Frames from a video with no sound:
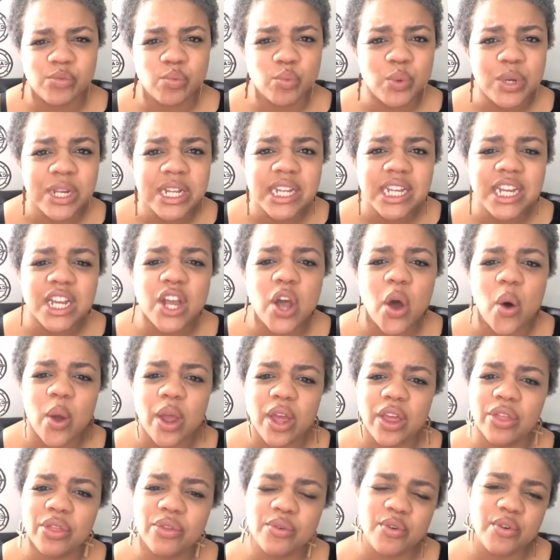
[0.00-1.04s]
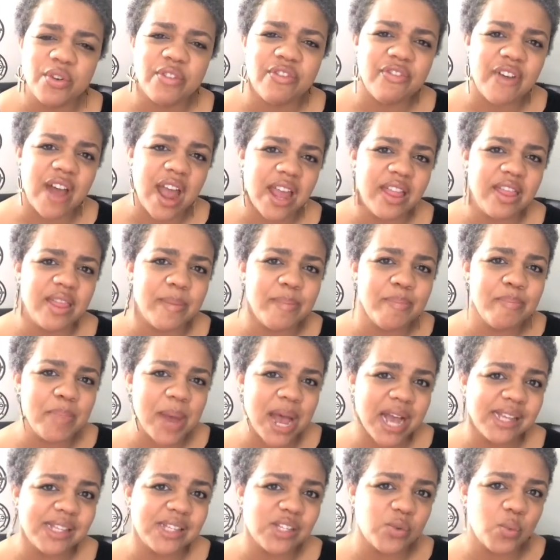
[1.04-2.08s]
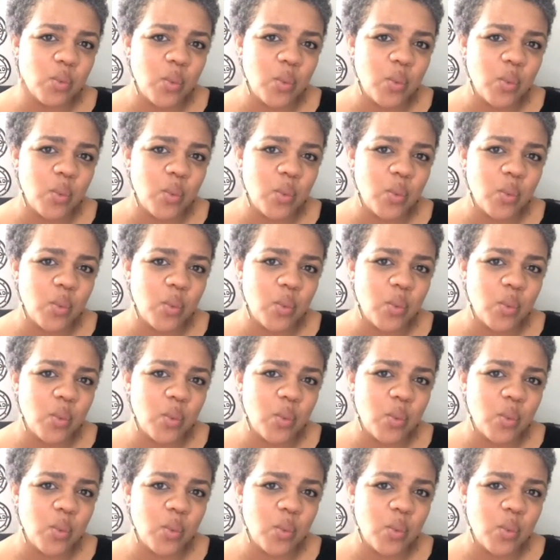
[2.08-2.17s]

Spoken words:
really going through to find the best